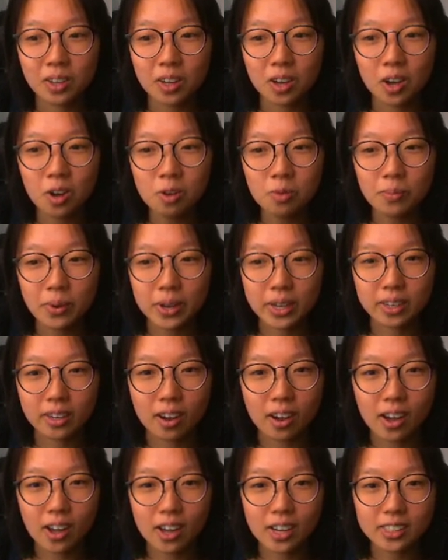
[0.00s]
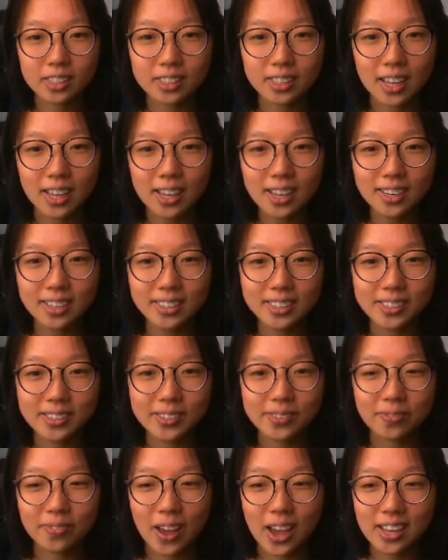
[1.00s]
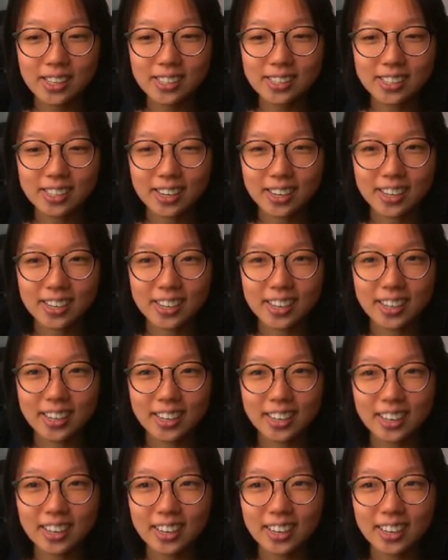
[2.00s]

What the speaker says: Oh my gosh, that is fascinating.